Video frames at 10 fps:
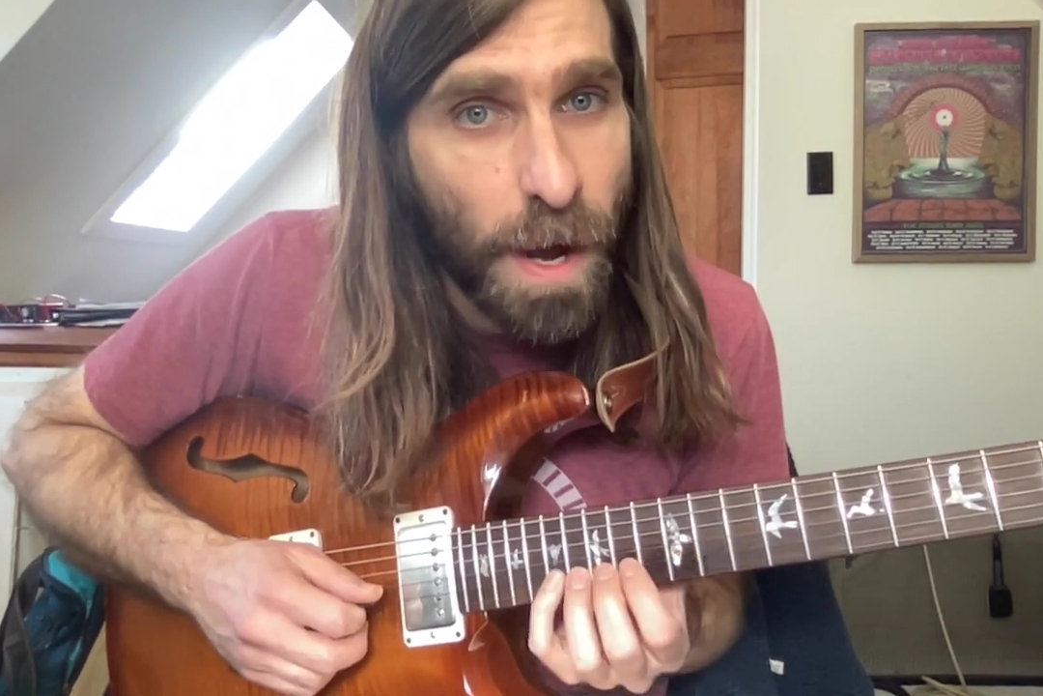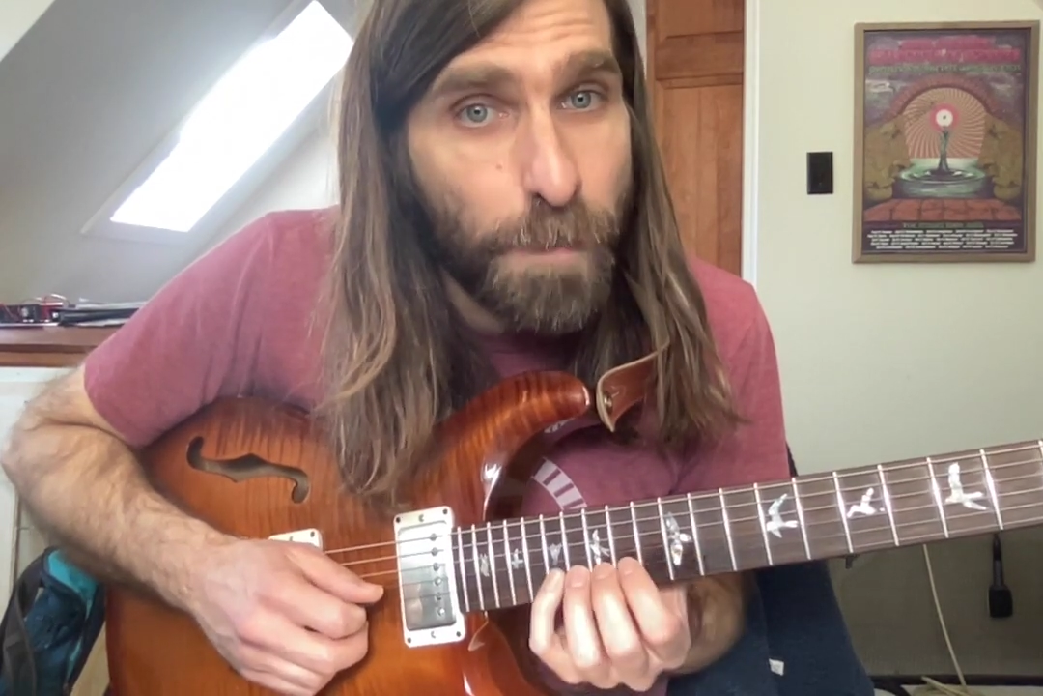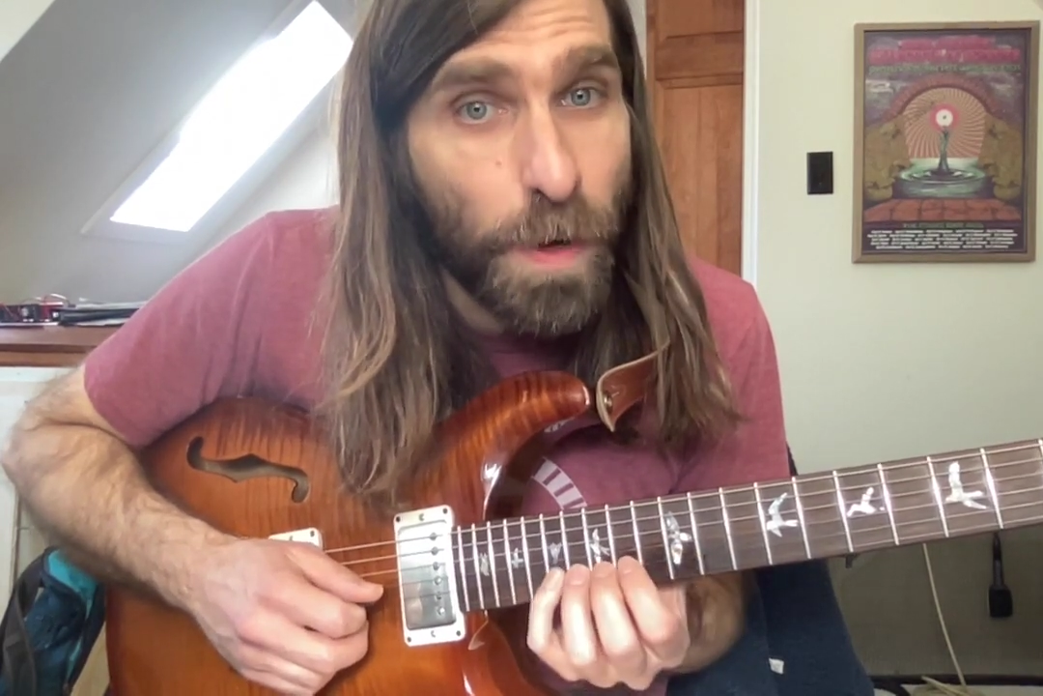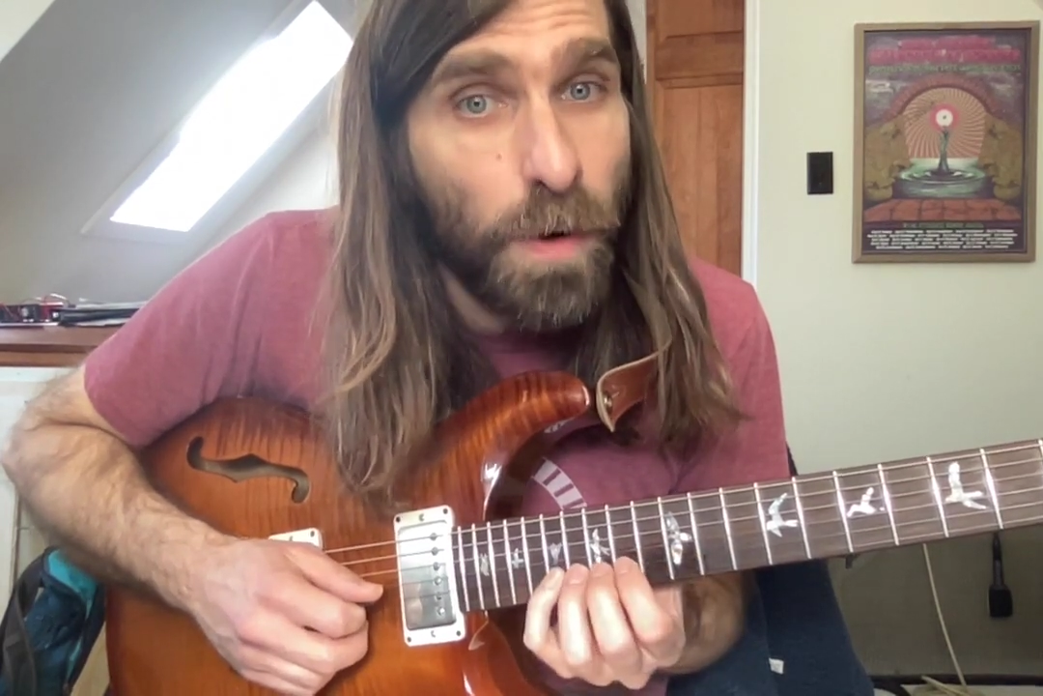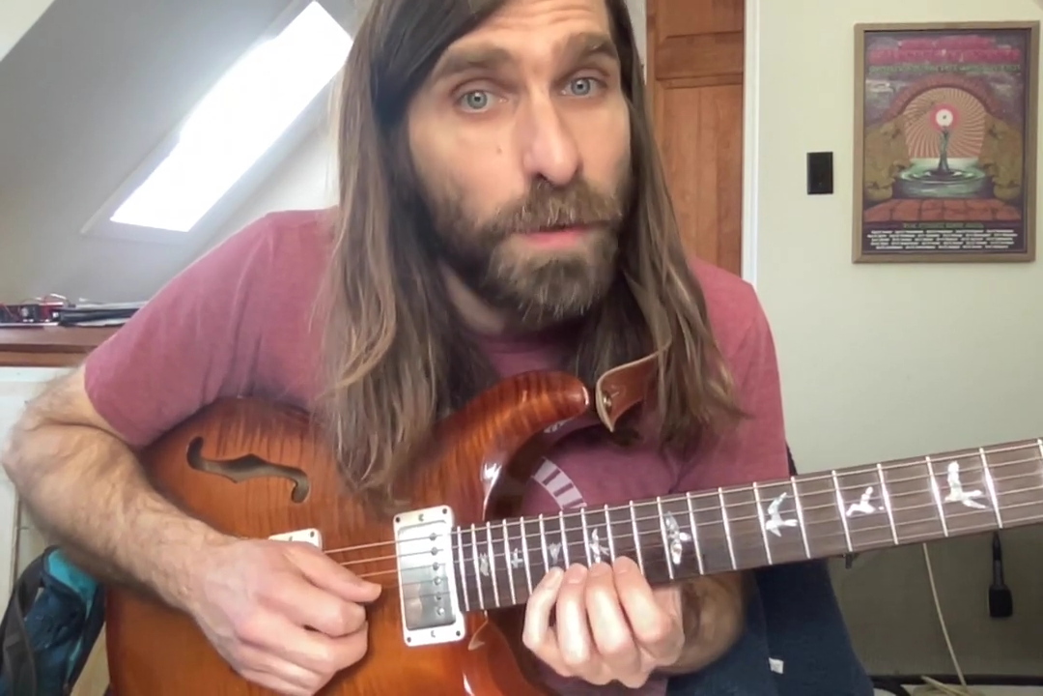
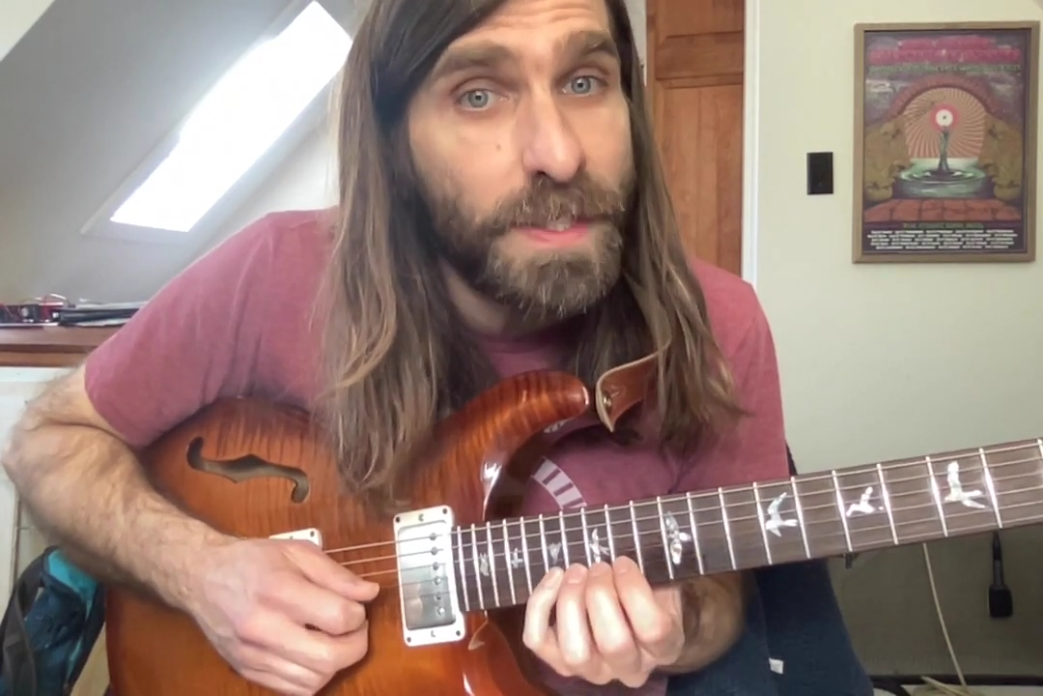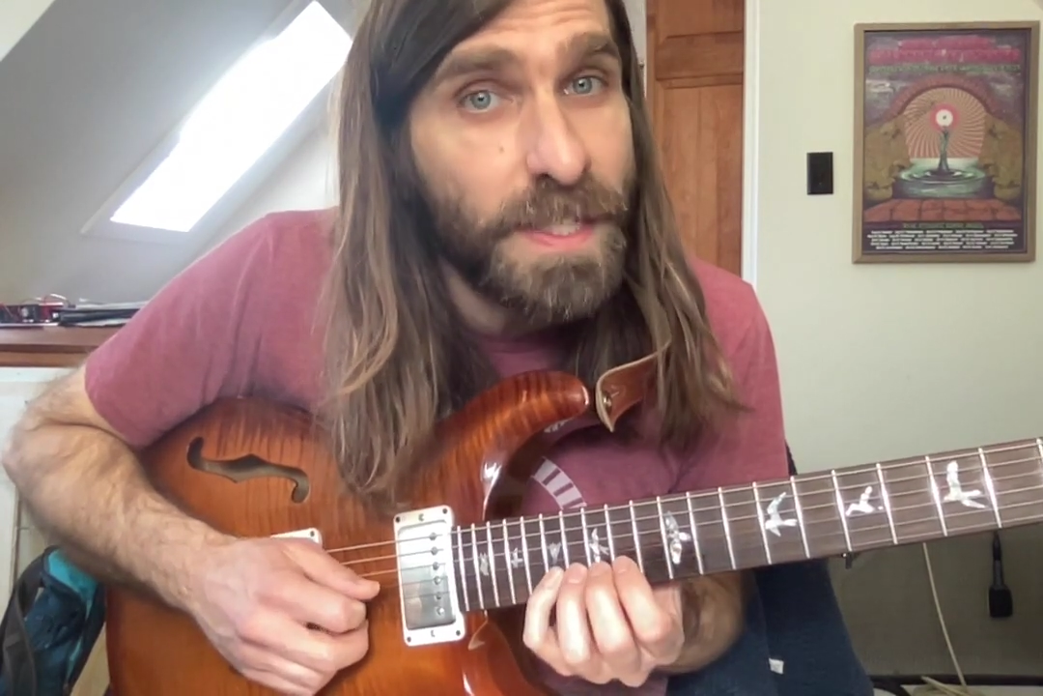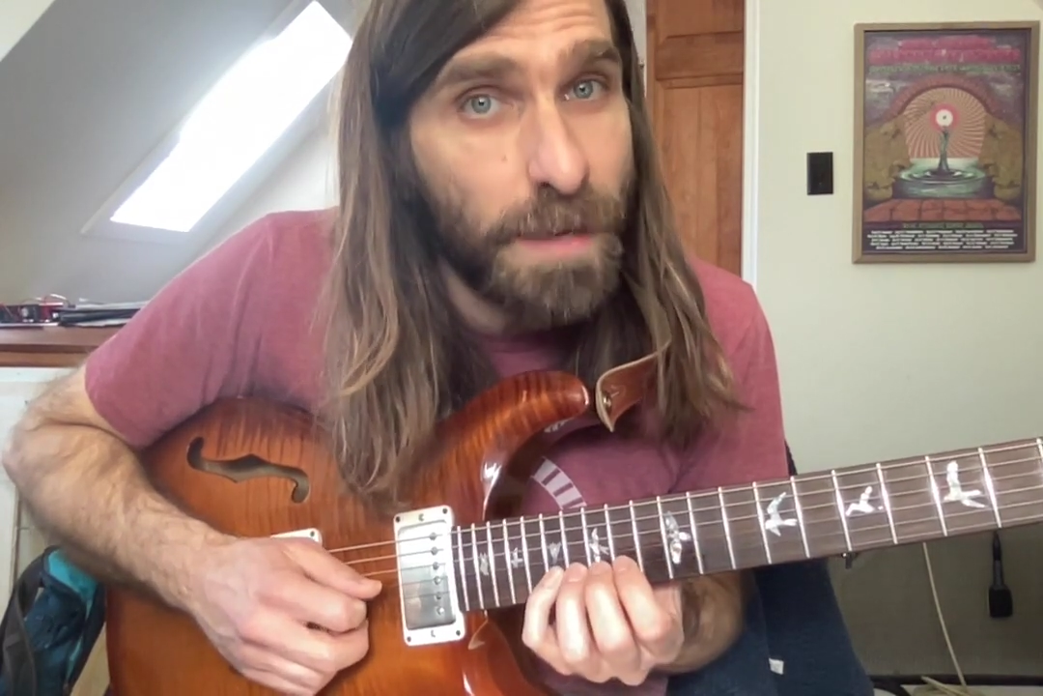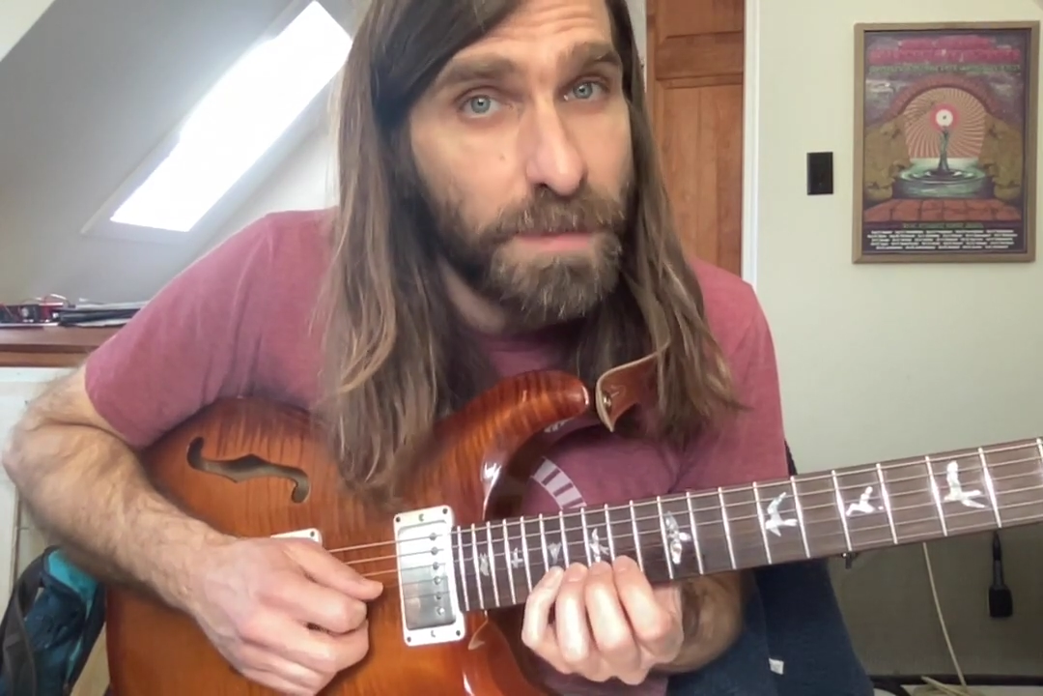up a whole step